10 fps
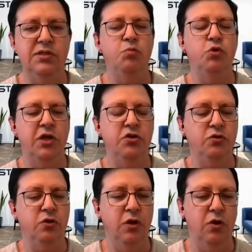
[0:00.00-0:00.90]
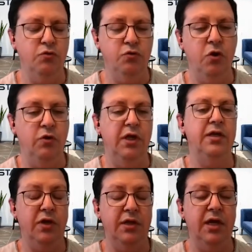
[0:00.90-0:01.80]
what is their potential to grow, grow
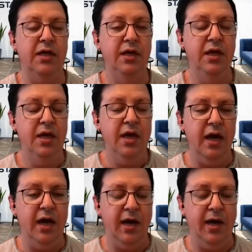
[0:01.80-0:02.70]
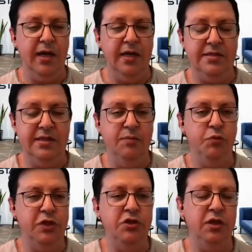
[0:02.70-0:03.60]
and how can I uh, see
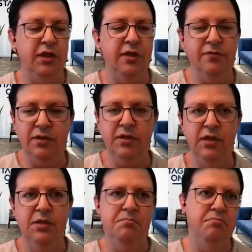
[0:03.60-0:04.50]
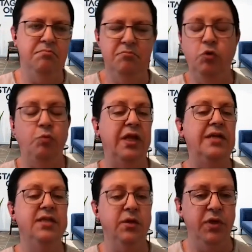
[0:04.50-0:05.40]
them potentially even
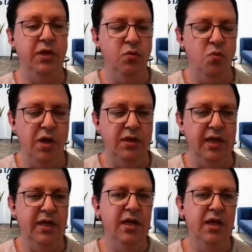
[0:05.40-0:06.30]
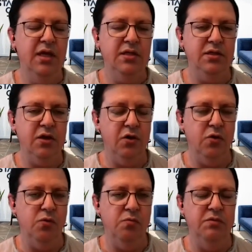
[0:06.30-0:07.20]
replacing me one day.
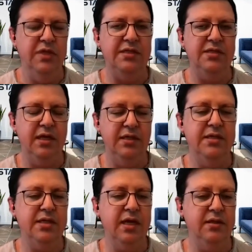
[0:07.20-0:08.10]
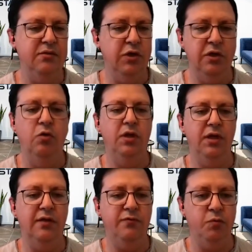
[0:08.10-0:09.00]
So that's an insight that we can
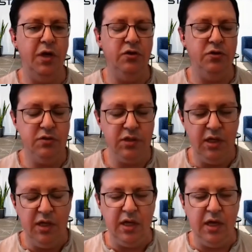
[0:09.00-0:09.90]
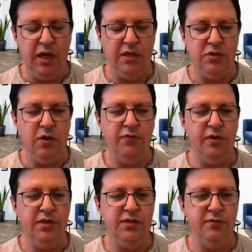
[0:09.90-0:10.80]
only get from managers. Uh, so I
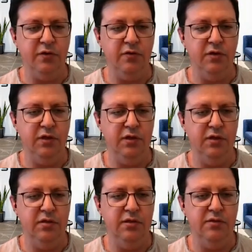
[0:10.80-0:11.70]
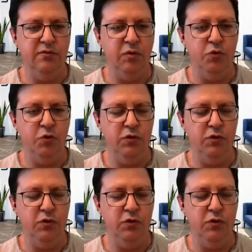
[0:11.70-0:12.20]
think it's a very it's very